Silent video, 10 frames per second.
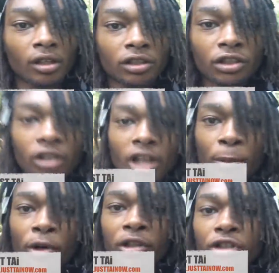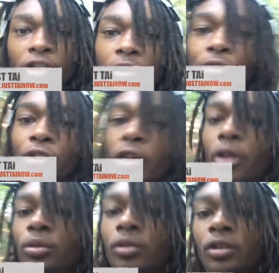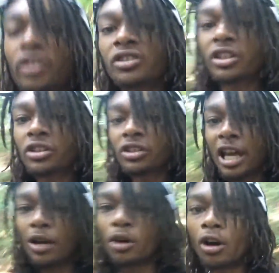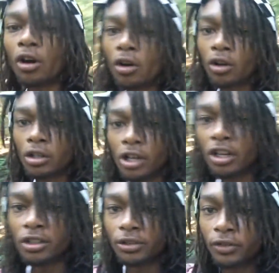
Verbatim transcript: Just a couple hundred years ago, this is how all of